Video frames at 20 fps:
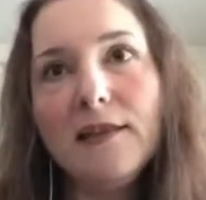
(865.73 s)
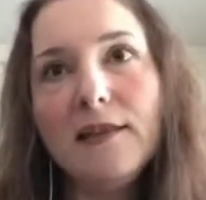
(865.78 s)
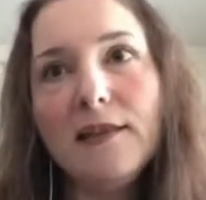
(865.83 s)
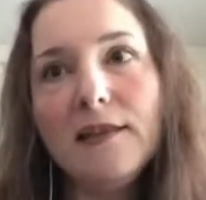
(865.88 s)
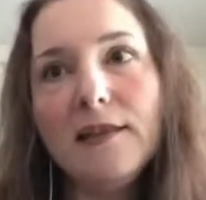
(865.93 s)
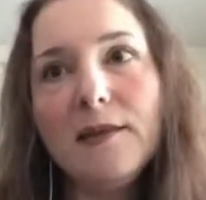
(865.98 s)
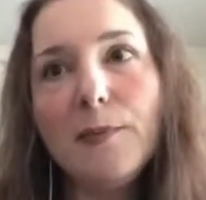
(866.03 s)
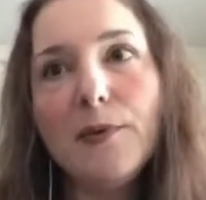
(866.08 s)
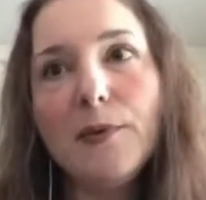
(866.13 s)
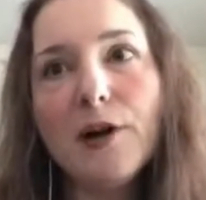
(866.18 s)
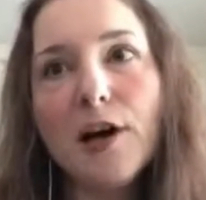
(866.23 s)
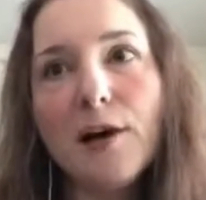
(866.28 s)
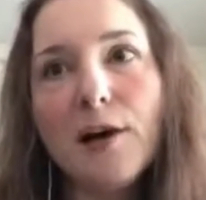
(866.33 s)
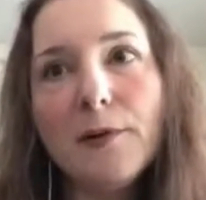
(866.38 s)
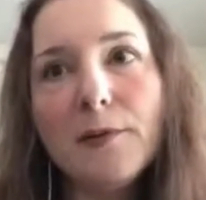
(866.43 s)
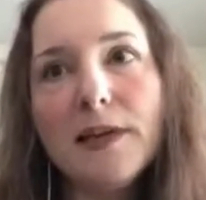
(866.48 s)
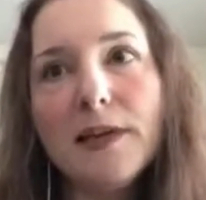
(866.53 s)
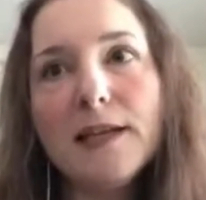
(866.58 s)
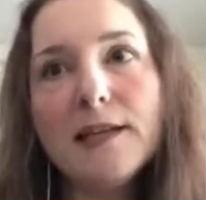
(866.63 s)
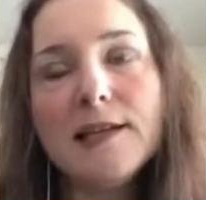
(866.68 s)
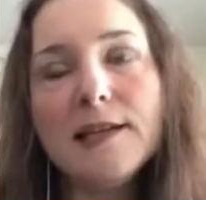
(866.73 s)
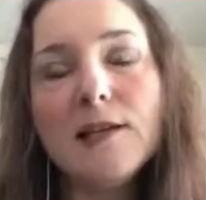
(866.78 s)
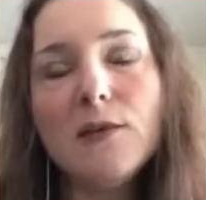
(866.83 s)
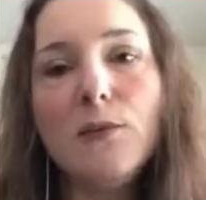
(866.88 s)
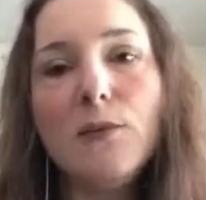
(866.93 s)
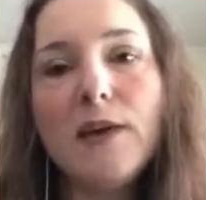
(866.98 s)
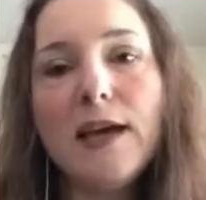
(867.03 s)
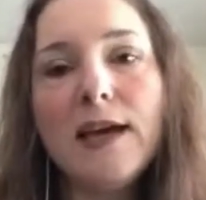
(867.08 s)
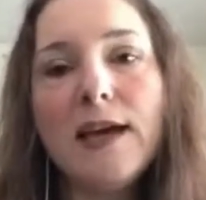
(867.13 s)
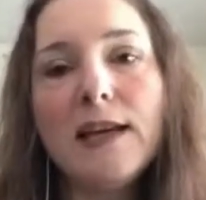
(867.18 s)
The problem is that
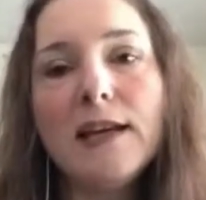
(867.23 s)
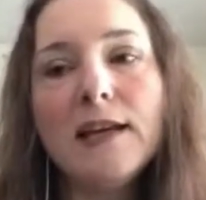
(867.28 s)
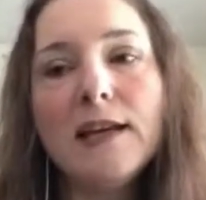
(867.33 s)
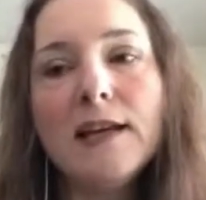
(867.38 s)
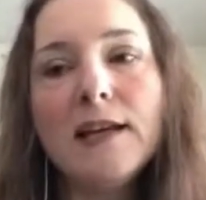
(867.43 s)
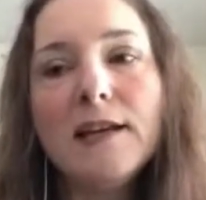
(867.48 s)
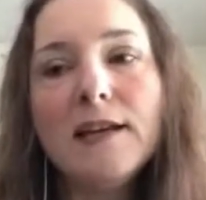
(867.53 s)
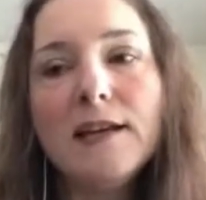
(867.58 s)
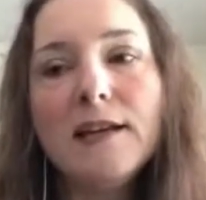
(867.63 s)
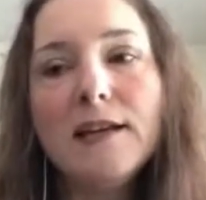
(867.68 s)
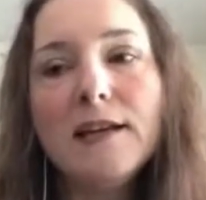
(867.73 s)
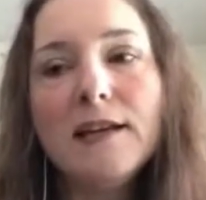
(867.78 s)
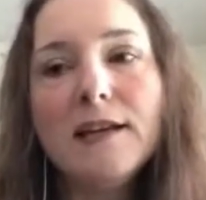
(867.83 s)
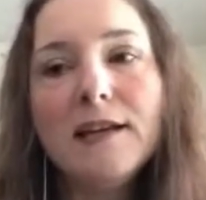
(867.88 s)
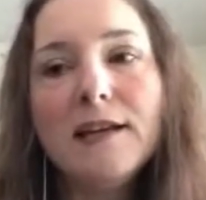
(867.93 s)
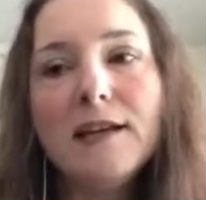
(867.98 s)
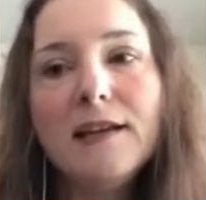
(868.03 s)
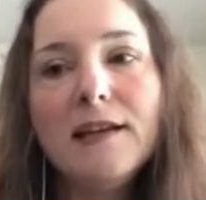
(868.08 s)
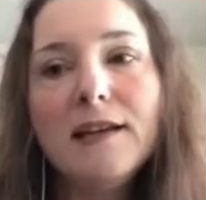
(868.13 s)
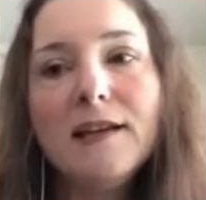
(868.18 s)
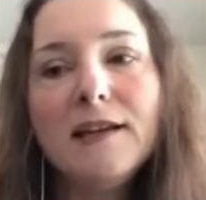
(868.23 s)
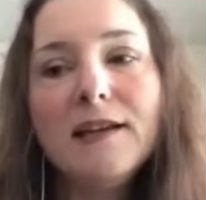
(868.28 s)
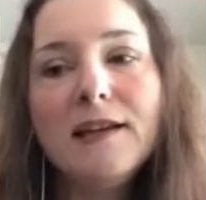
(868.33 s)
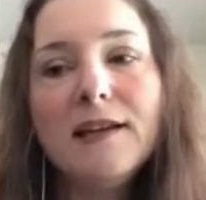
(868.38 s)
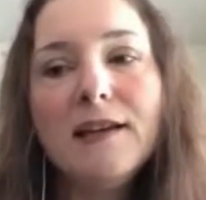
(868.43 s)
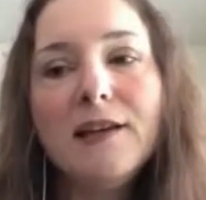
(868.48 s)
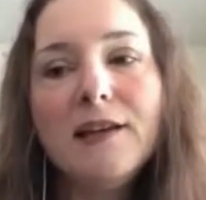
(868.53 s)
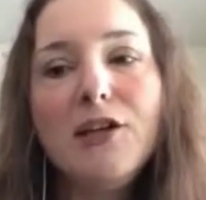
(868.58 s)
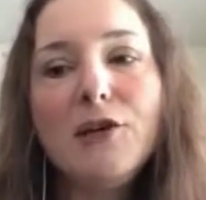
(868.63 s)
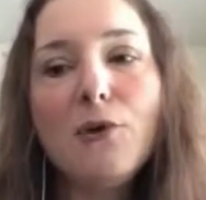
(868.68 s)
when
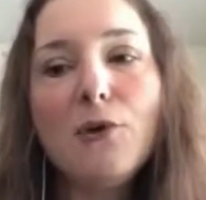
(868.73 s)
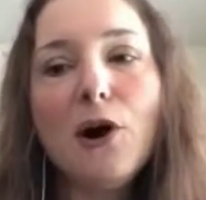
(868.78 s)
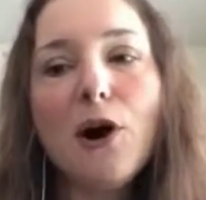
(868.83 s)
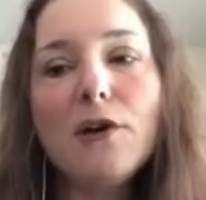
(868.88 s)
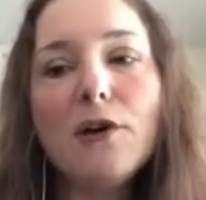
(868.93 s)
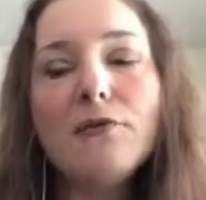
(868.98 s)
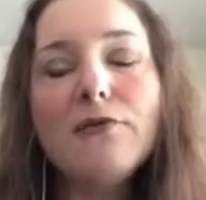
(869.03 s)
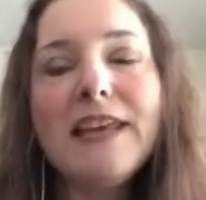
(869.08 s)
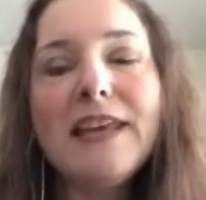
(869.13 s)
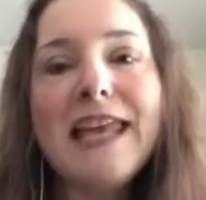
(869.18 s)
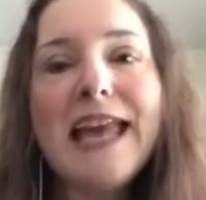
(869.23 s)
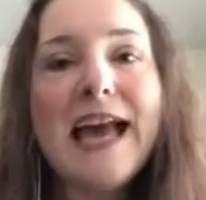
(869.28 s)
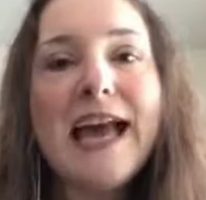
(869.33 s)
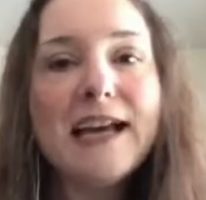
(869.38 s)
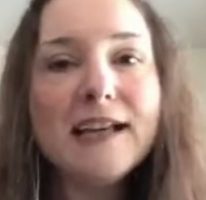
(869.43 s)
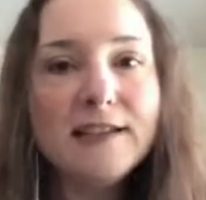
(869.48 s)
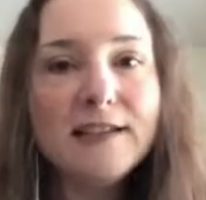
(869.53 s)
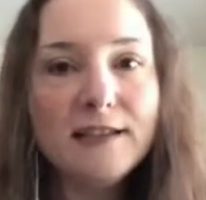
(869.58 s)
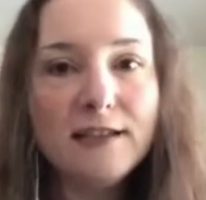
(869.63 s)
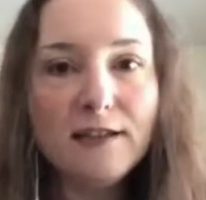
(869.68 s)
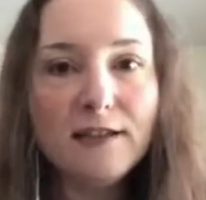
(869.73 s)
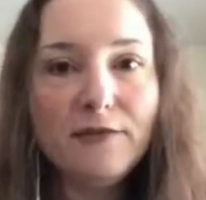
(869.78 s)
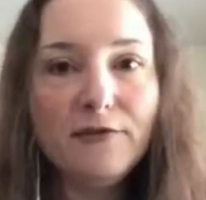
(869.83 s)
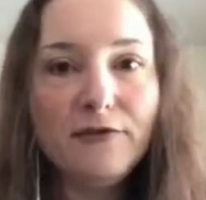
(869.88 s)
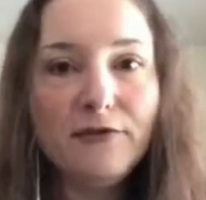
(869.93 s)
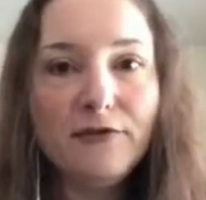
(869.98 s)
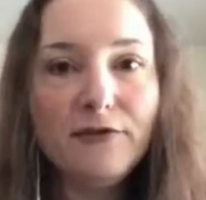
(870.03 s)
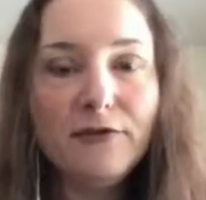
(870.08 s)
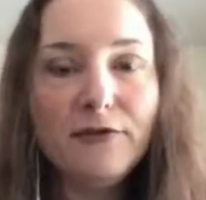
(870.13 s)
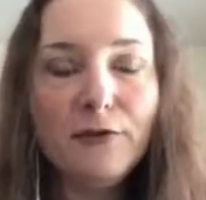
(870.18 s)
you are reactive,
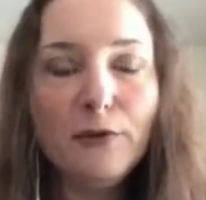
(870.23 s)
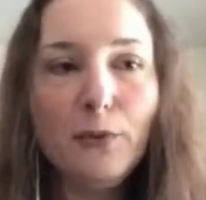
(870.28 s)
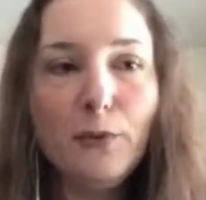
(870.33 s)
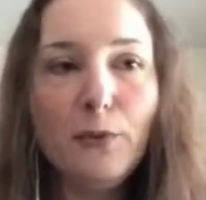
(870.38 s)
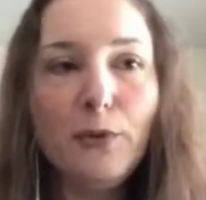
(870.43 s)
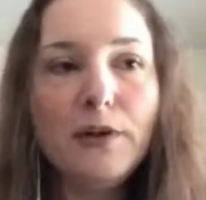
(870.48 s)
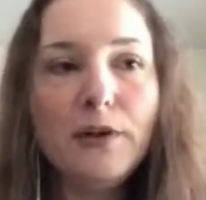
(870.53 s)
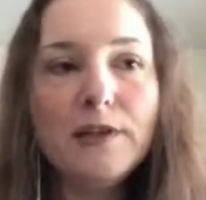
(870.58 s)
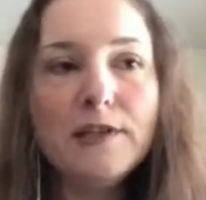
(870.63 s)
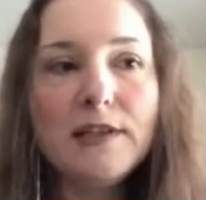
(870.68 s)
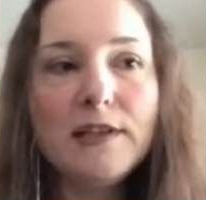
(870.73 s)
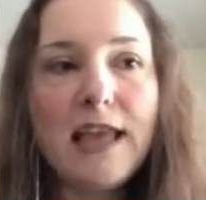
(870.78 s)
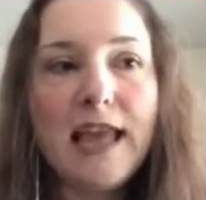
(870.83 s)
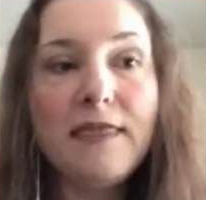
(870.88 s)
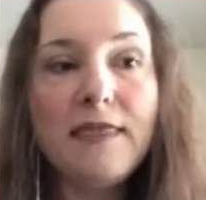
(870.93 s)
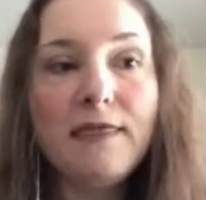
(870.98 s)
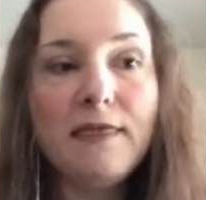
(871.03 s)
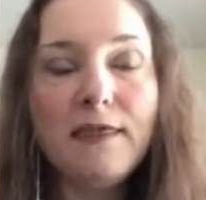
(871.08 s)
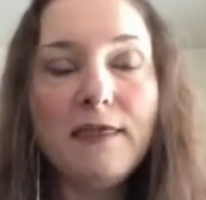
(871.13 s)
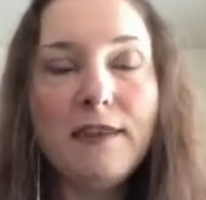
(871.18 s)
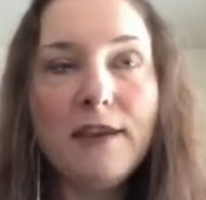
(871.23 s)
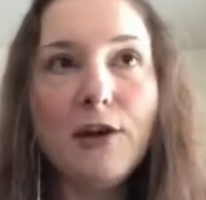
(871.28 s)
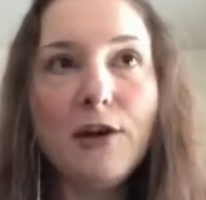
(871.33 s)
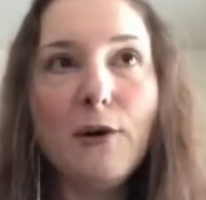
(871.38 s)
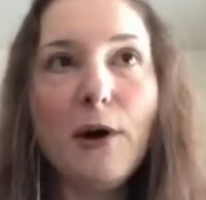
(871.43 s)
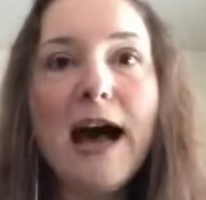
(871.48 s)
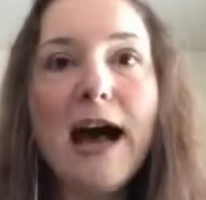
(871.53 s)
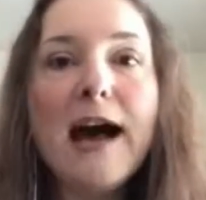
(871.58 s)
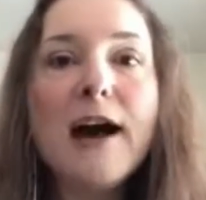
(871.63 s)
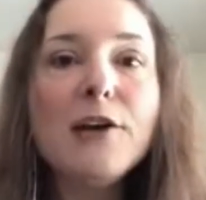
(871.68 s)
versus, and
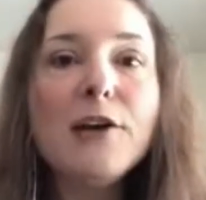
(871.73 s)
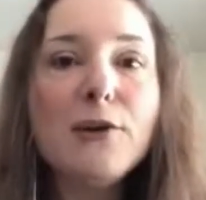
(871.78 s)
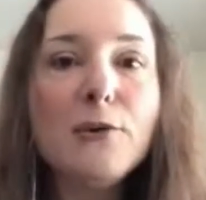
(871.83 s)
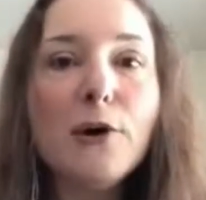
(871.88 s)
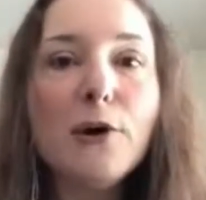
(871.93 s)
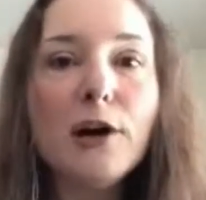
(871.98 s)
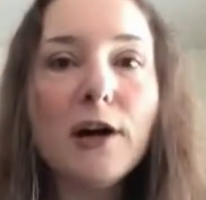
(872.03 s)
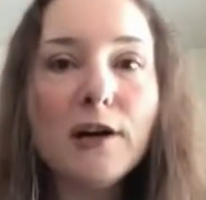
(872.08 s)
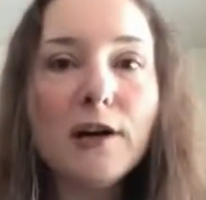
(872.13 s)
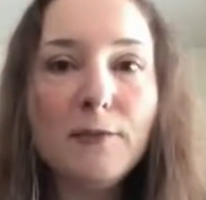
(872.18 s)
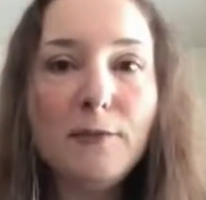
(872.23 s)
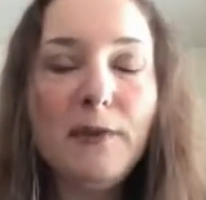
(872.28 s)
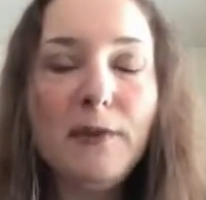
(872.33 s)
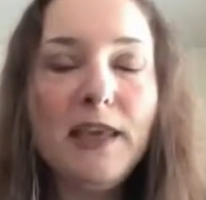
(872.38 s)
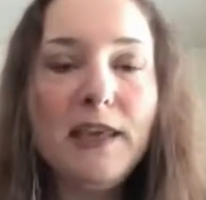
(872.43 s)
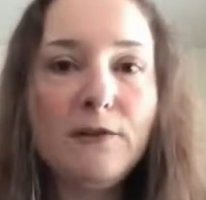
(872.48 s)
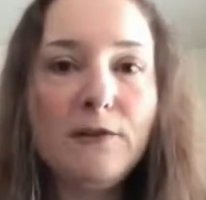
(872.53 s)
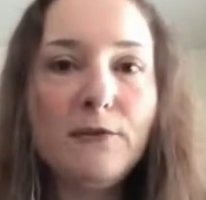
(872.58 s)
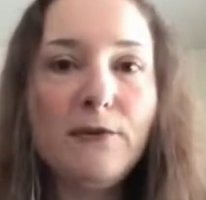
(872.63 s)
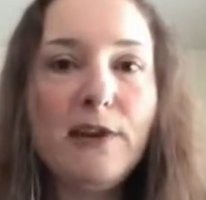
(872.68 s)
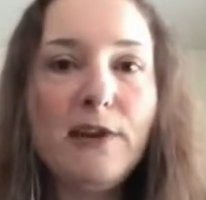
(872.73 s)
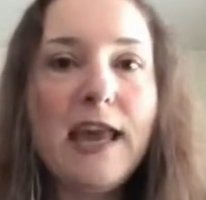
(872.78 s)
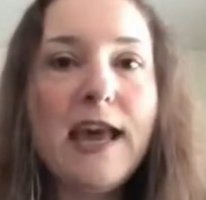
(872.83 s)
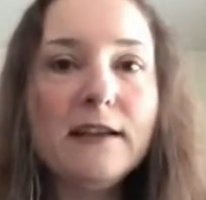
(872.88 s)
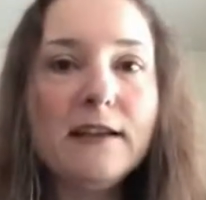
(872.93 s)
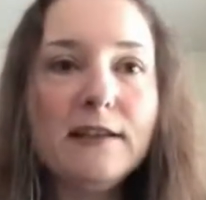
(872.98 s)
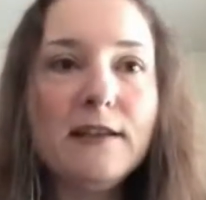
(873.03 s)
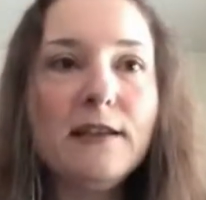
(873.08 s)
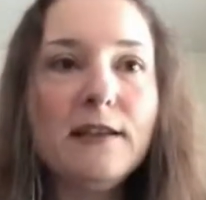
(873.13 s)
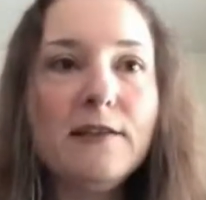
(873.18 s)
how you are being
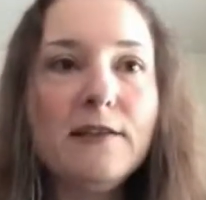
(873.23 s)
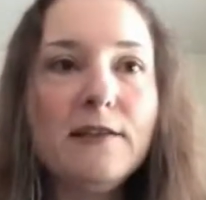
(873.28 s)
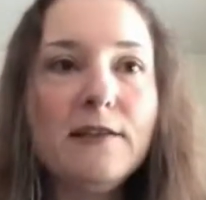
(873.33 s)
reactive